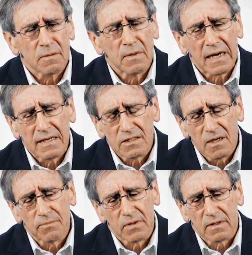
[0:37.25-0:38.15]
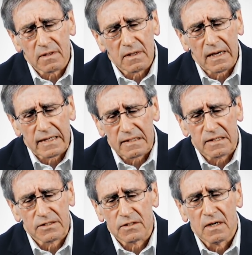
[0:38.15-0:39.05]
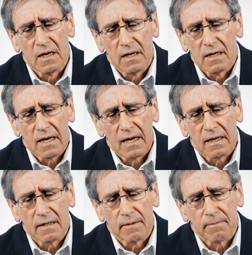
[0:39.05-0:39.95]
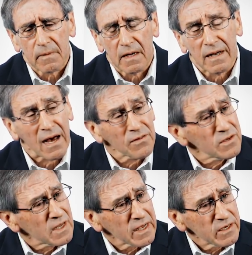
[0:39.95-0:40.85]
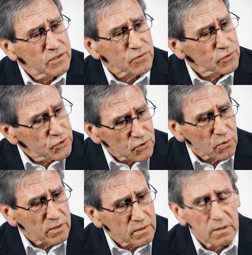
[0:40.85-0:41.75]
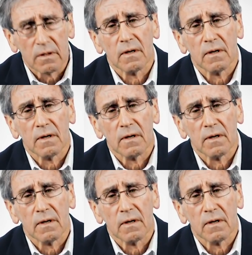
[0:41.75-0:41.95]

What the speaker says: began something like this, and now the days are short.